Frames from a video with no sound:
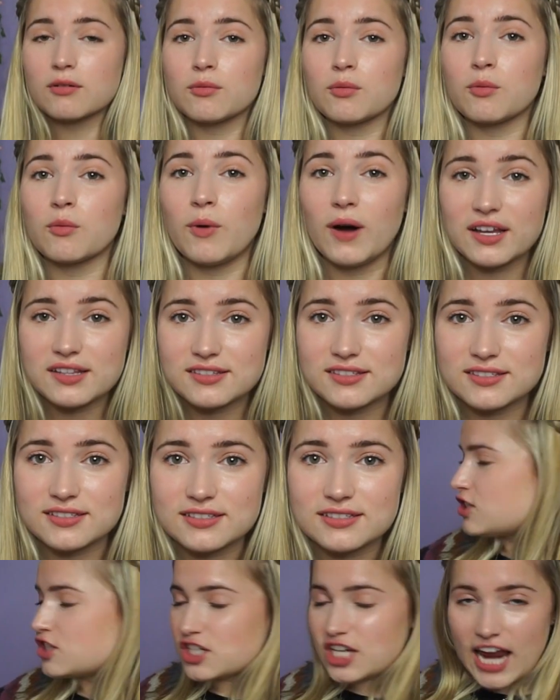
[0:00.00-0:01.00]

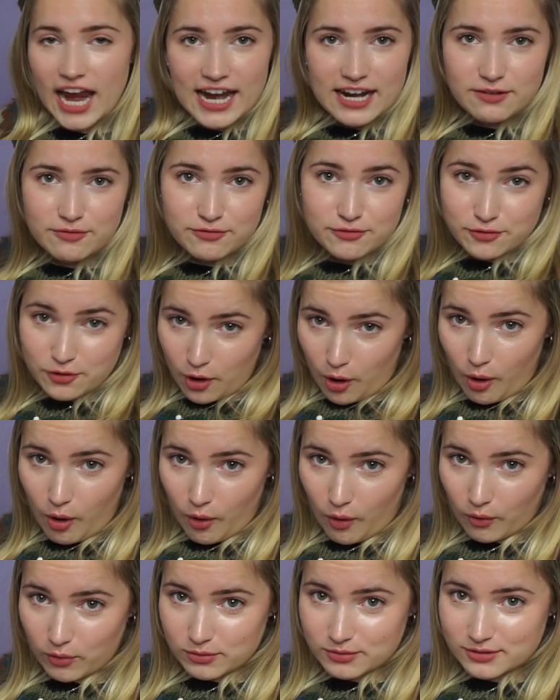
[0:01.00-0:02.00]
what? Chain of
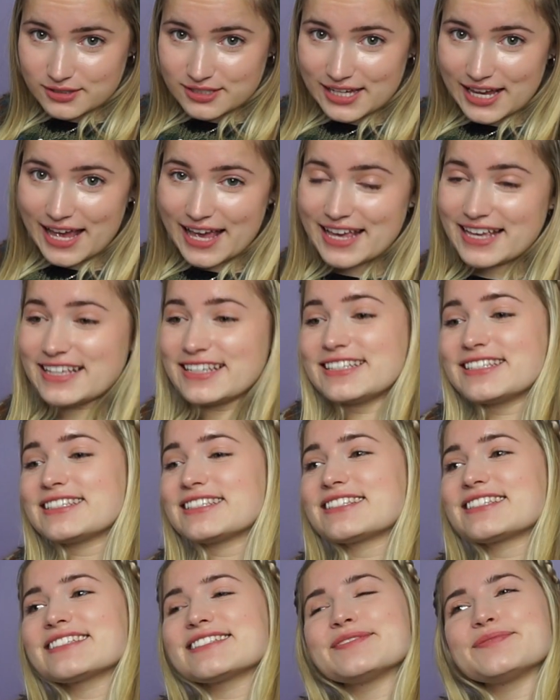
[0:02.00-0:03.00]
Gold
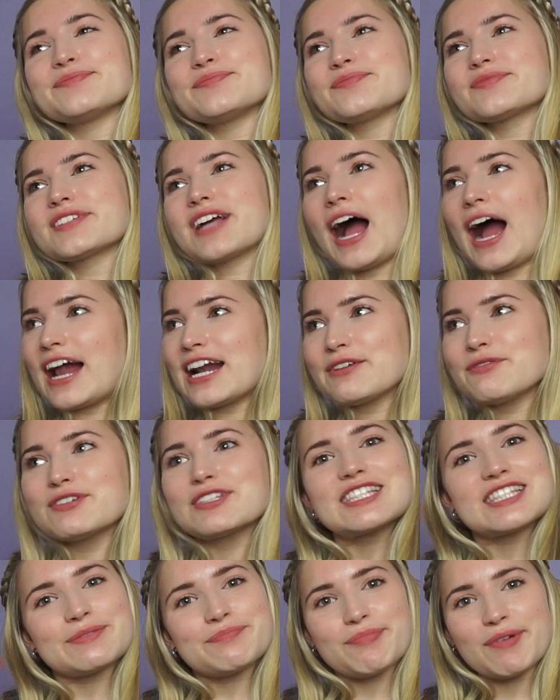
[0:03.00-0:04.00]
is kind of
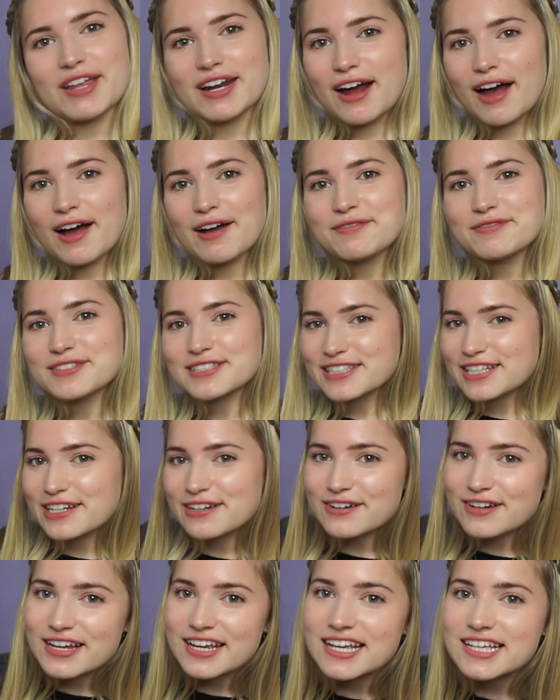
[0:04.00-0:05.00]
a spin-off
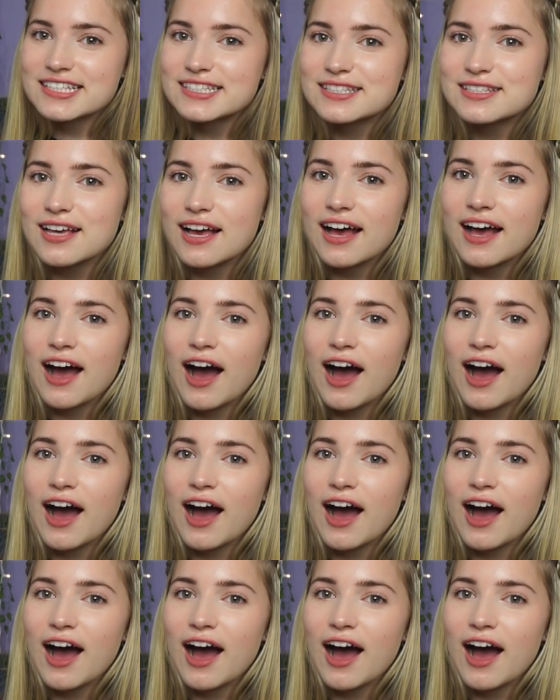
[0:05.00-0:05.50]
series